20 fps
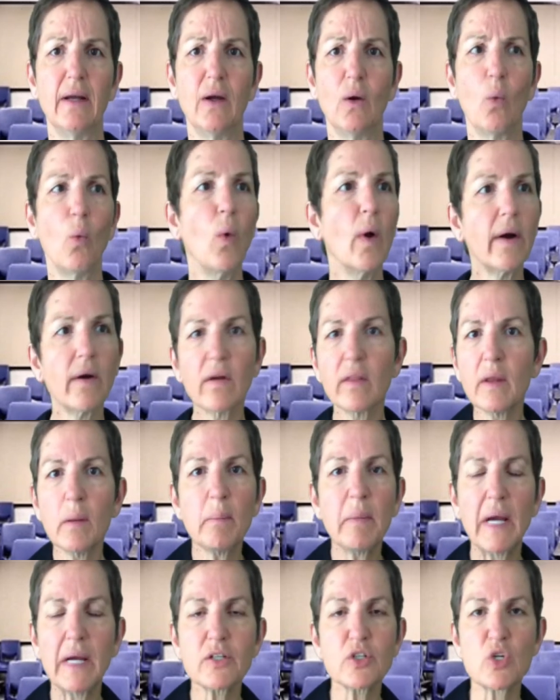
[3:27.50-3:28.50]
Where are the
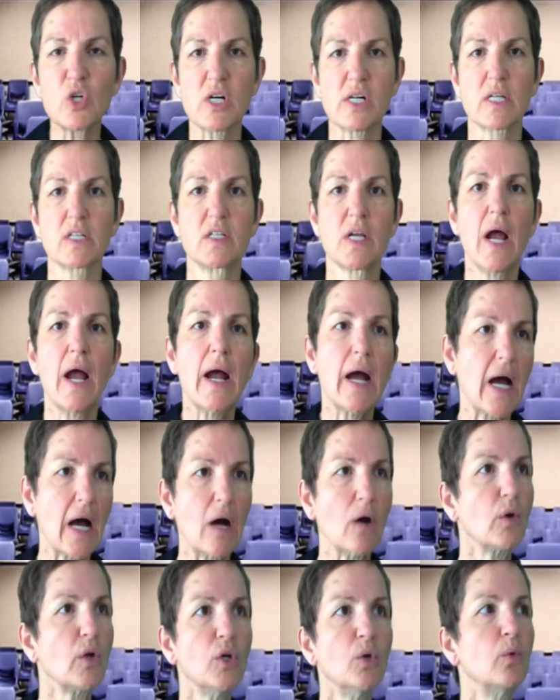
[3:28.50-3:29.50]
metrics?
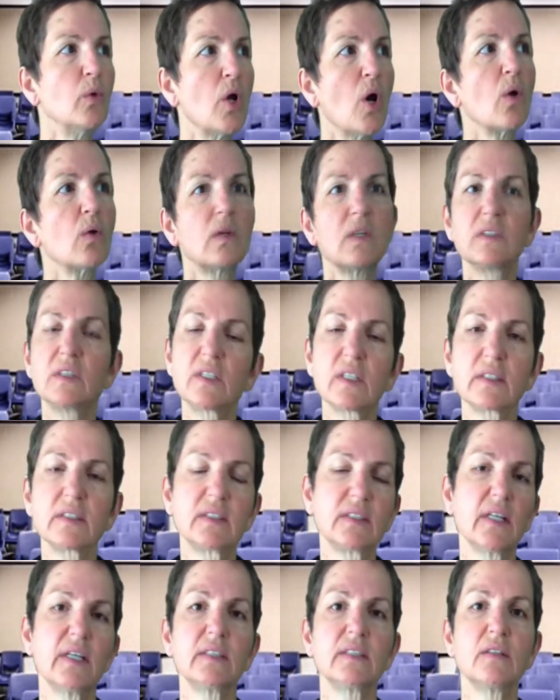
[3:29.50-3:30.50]
How do you know the
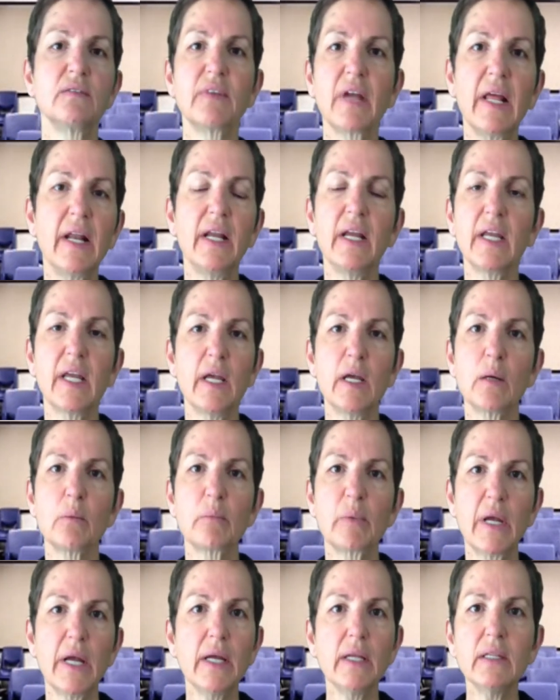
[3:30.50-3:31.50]
success of any
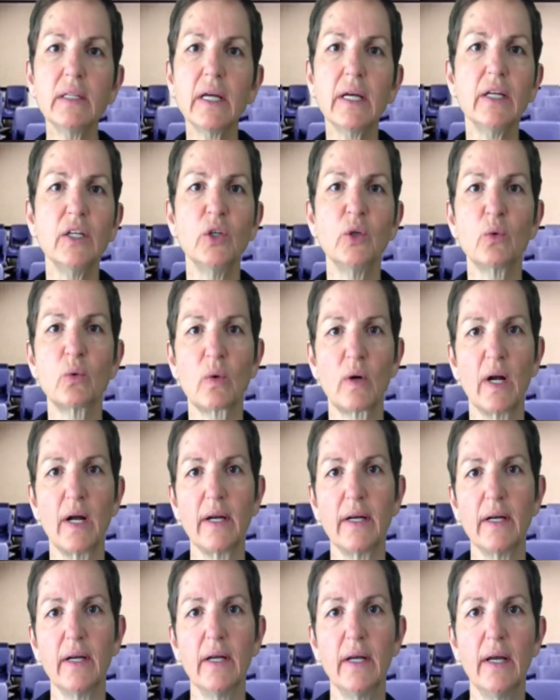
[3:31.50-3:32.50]
campaign that you run?